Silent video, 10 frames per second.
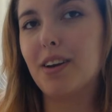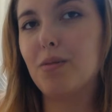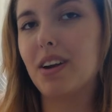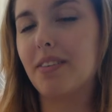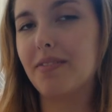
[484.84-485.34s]
know
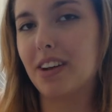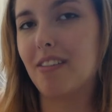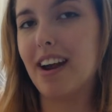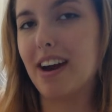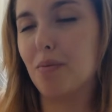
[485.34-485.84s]
when I
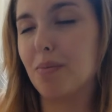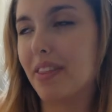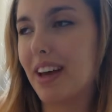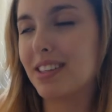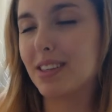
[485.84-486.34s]
figure it out,
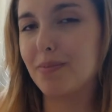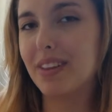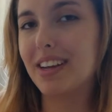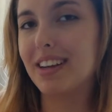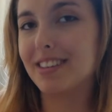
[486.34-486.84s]
but that
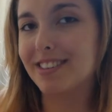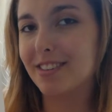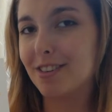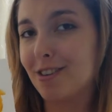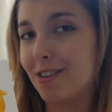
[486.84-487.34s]
something is
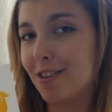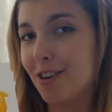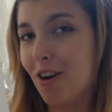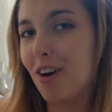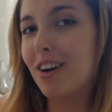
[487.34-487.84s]

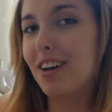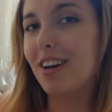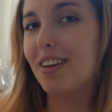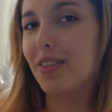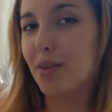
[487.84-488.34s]
not
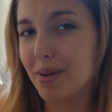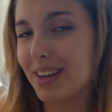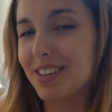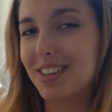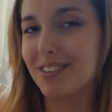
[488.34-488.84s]
the
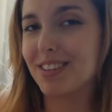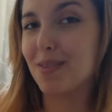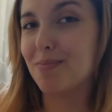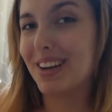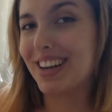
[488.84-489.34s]
picture you
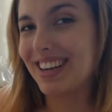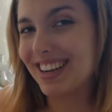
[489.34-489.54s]
sent me.